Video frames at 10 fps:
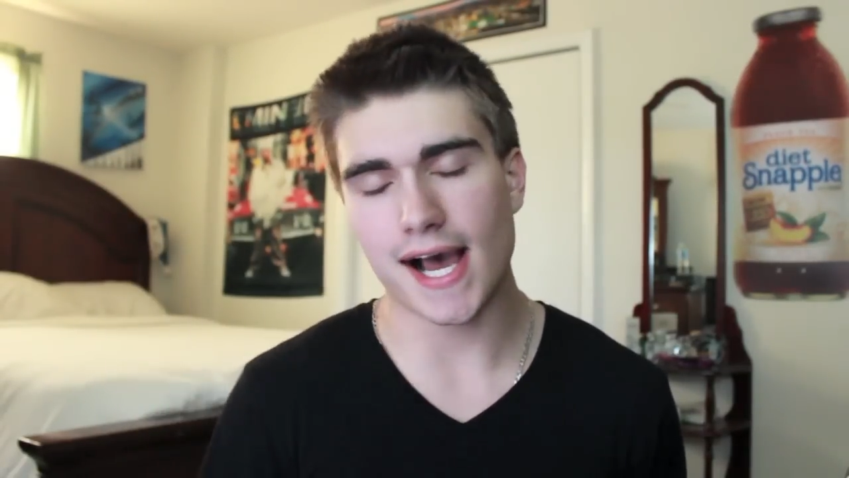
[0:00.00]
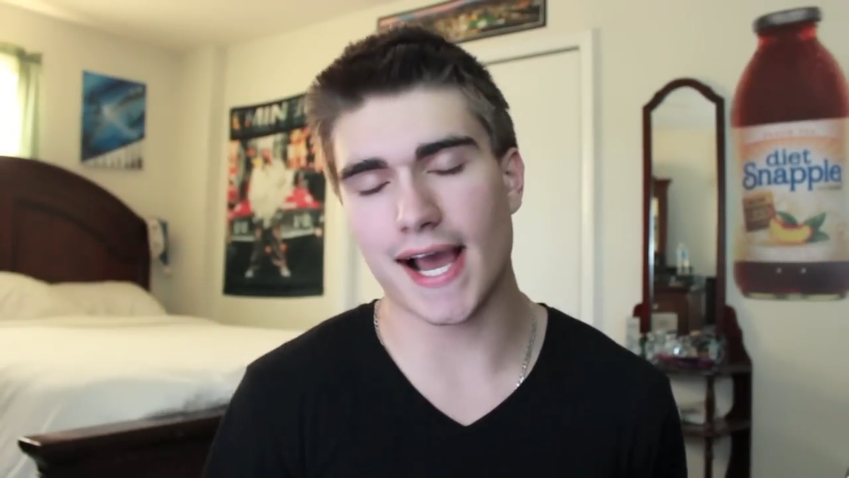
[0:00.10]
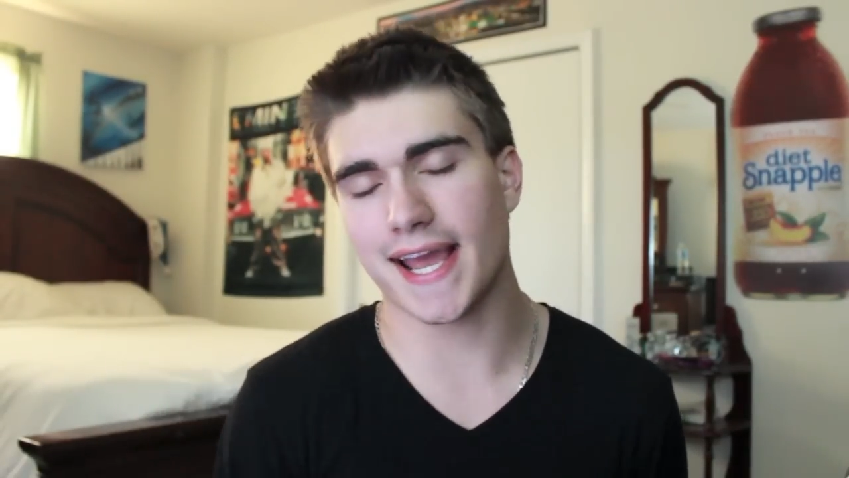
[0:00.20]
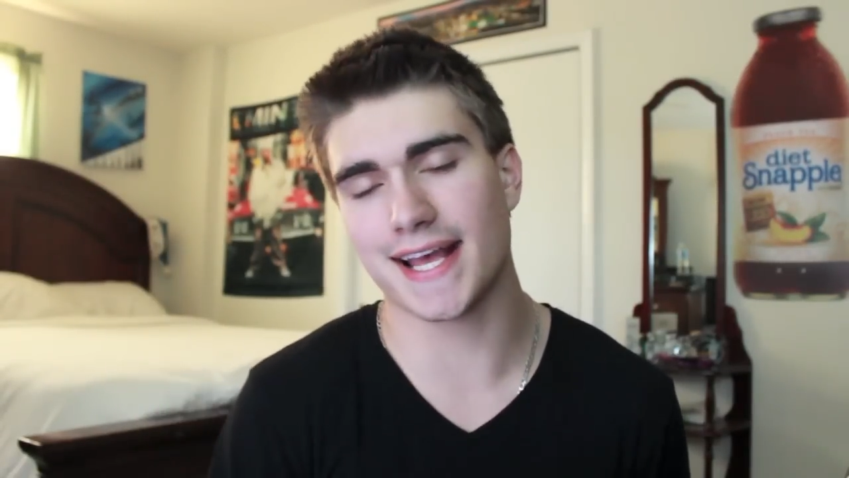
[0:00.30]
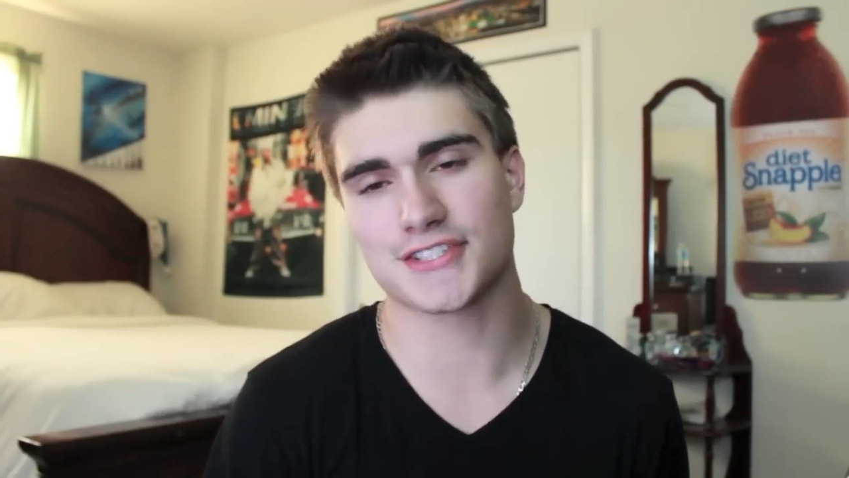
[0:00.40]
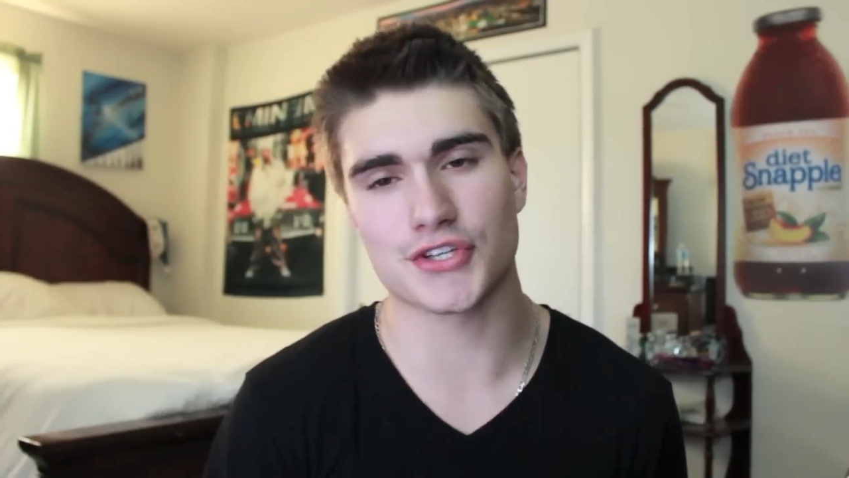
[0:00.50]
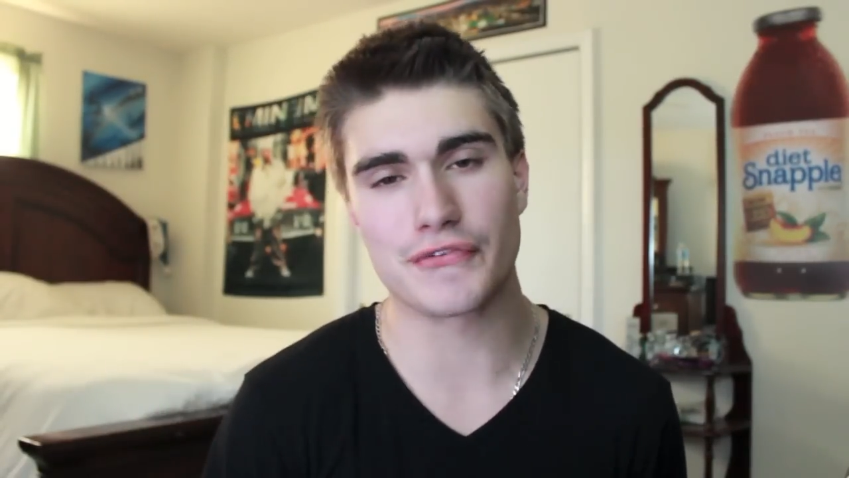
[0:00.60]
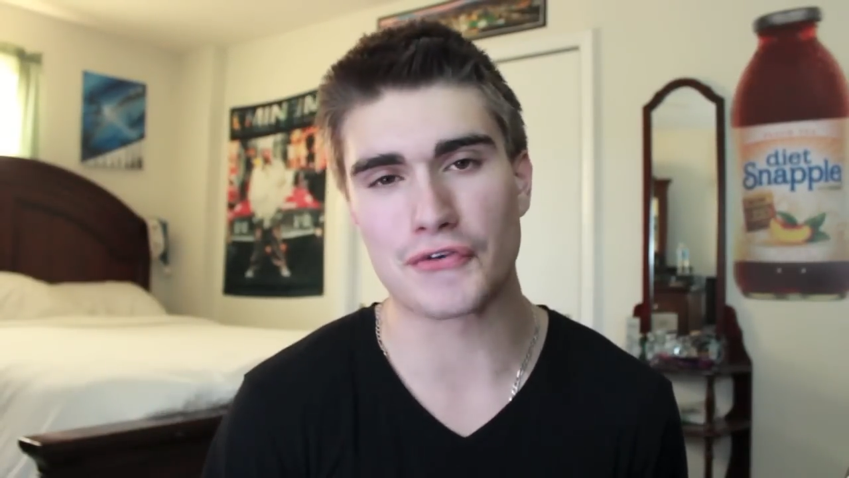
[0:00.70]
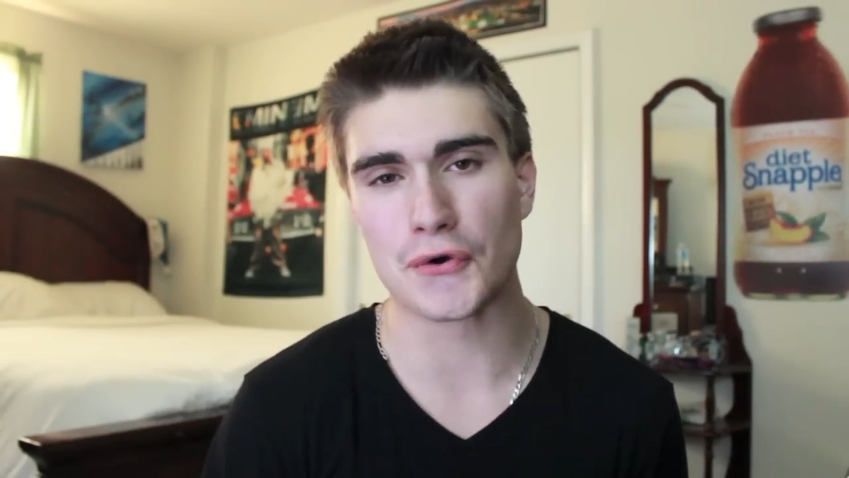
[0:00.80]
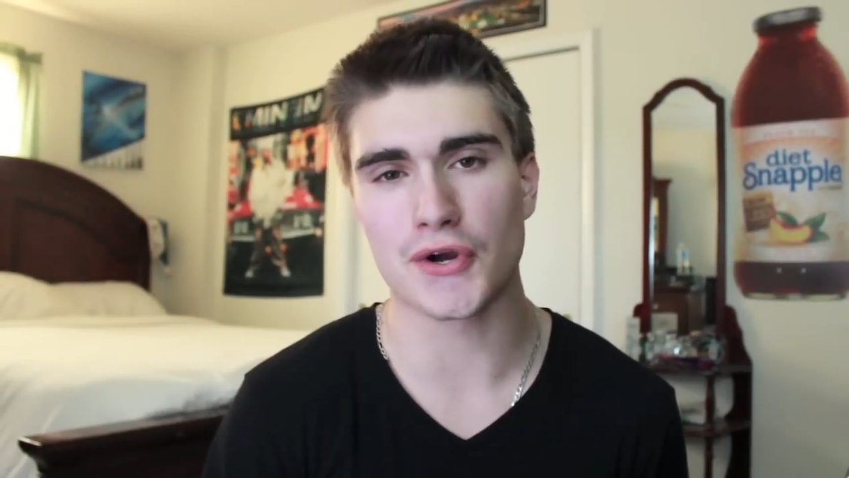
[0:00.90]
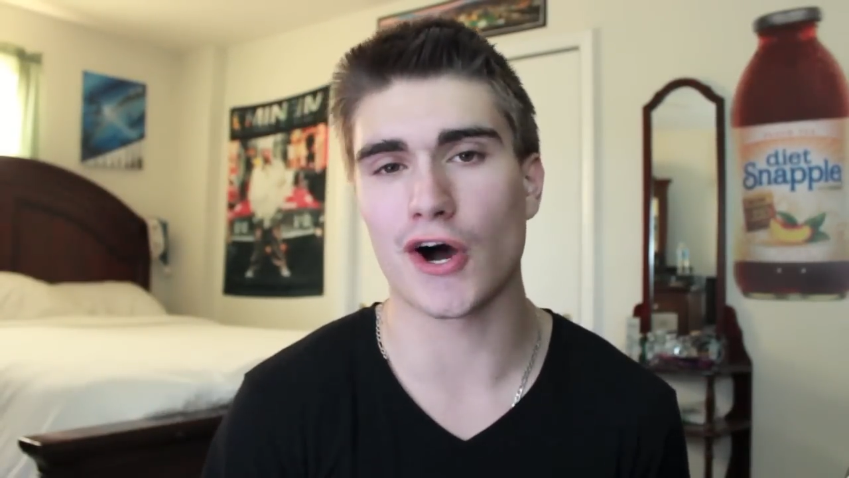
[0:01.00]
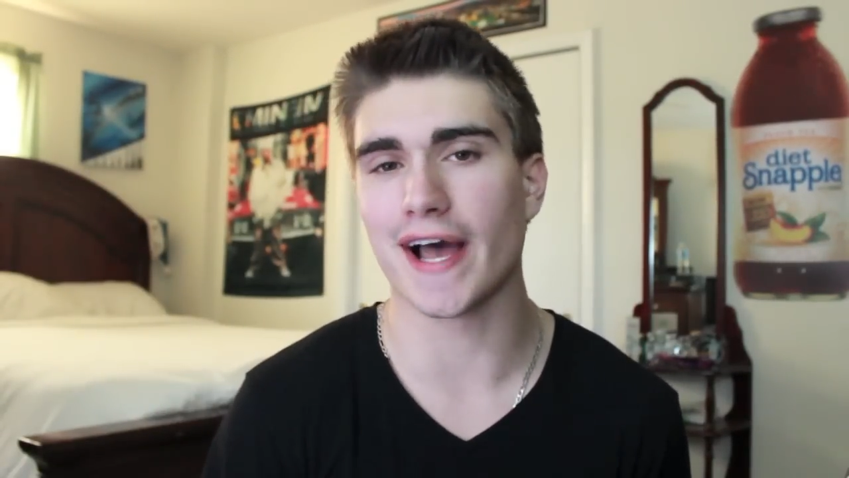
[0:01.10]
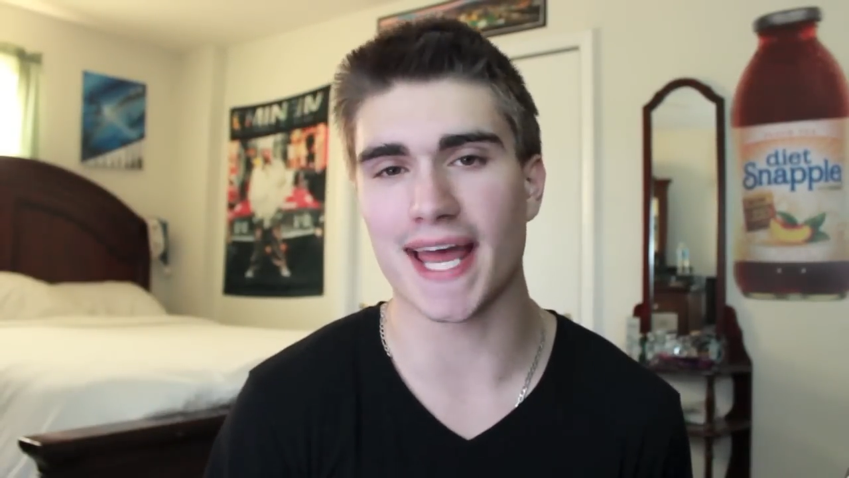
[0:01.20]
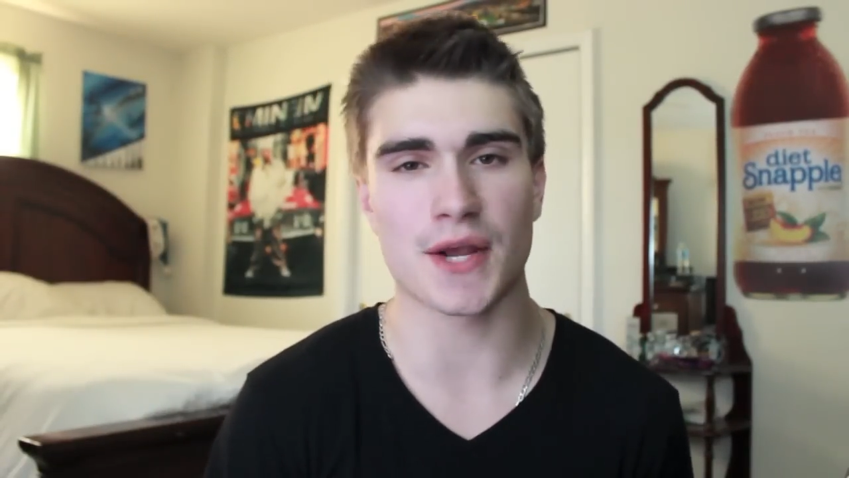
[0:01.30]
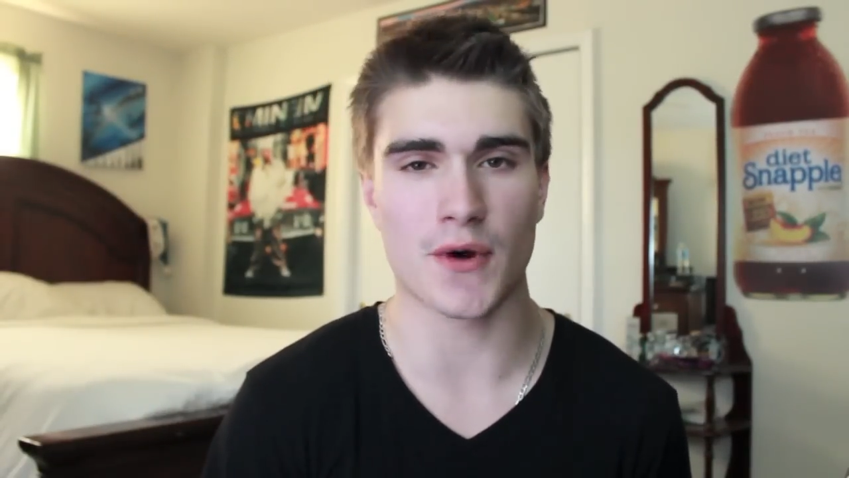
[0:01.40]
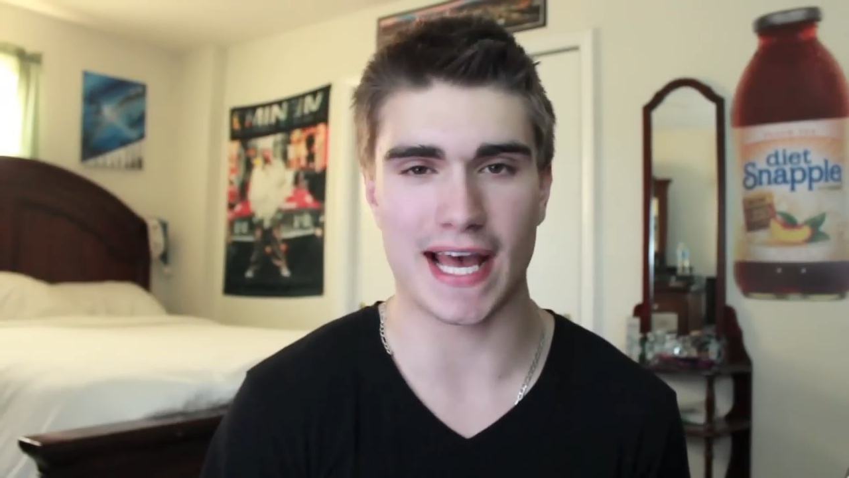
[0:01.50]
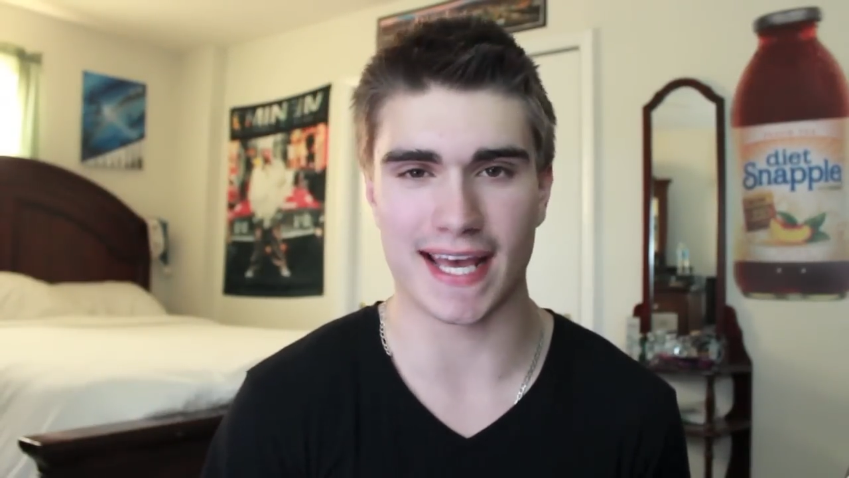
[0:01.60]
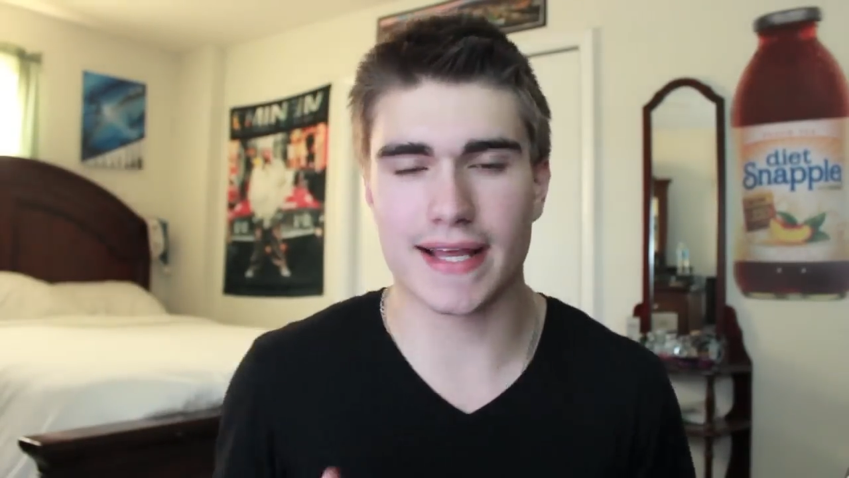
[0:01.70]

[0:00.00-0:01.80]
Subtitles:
I answered the phone call anyway.